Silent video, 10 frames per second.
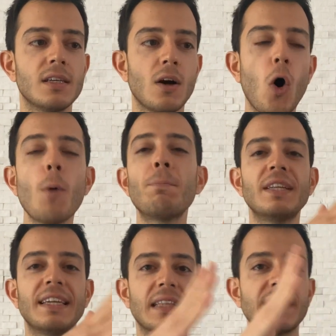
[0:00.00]

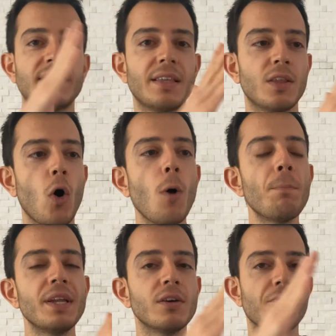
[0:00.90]
opening, let's say the
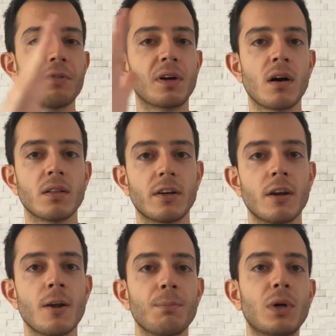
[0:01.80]
opening of the color,
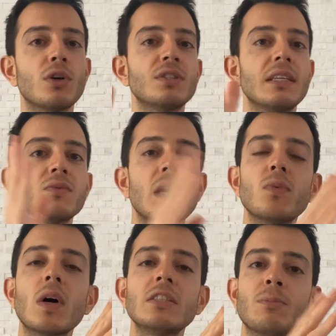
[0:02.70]
because in red
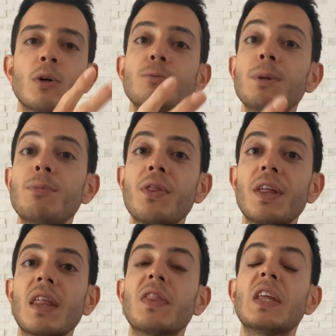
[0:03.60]
wines most people
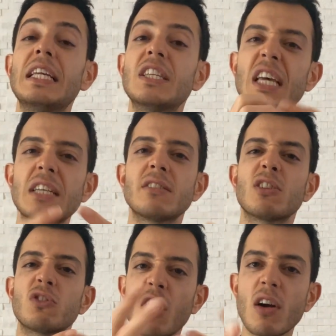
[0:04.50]
think that the intense, the
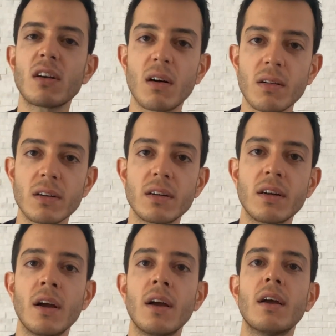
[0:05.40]
dark color
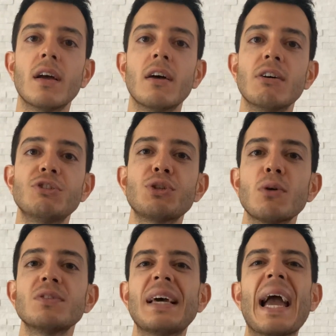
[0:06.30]

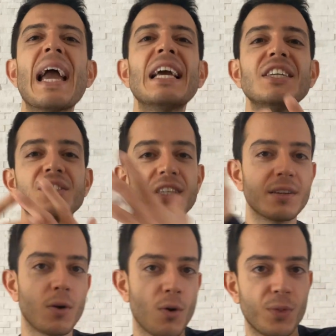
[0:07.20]
shows the aging
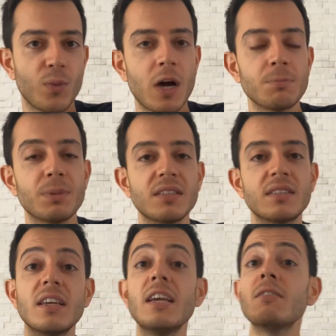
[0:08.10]
of the wine, but it's
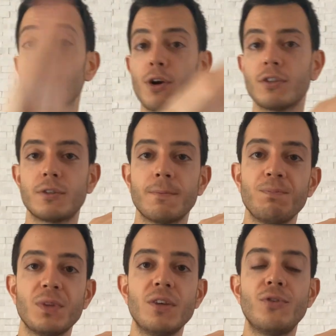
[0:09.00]
the inverse.
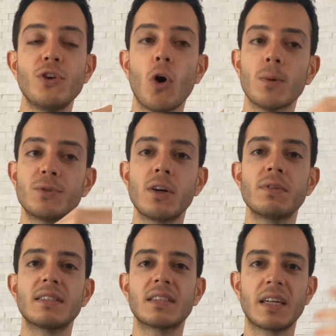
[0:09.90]
If you observe
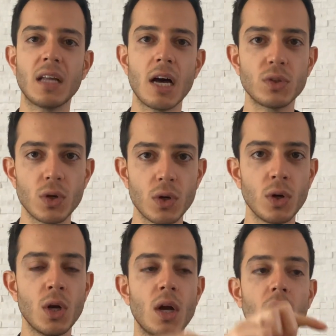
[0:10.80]
this Granato,
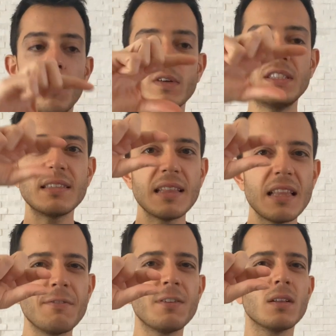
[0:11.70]
which is a
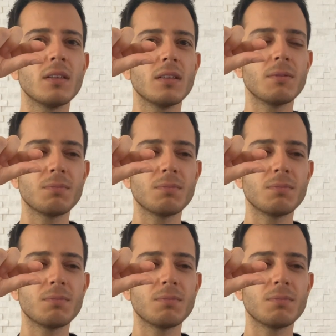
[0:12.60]
level,